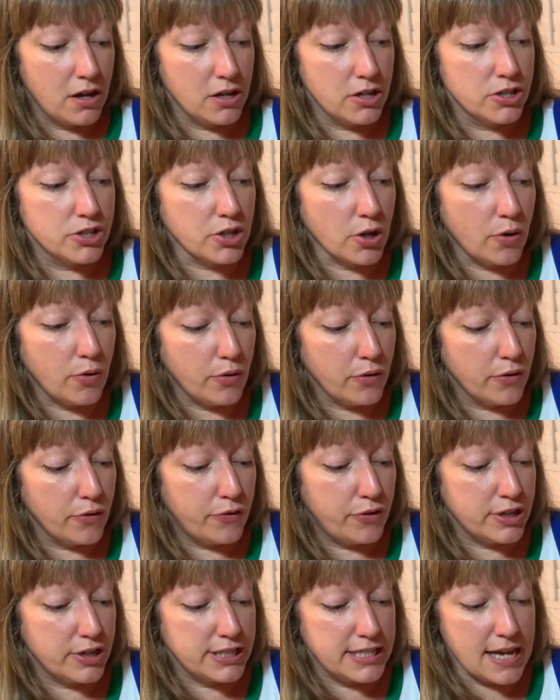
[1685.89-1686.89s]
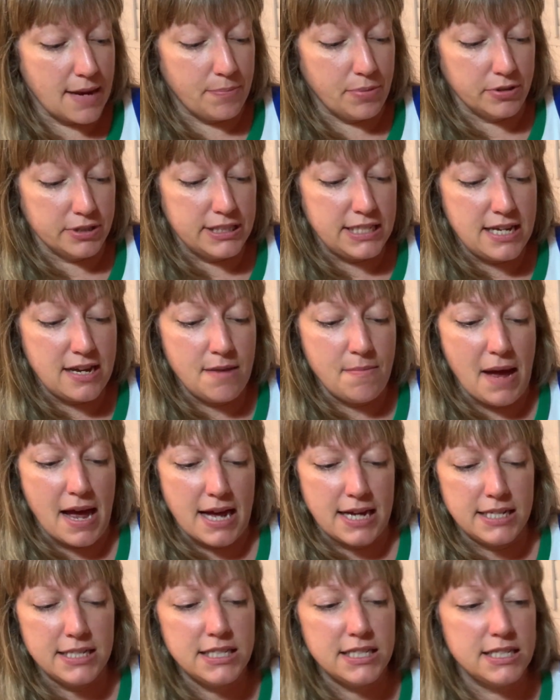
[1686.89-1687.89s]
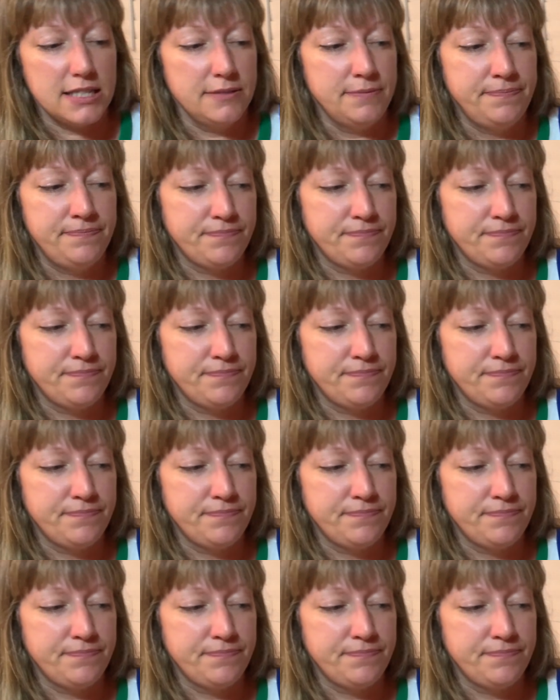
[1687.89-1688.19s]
So for example, DMS,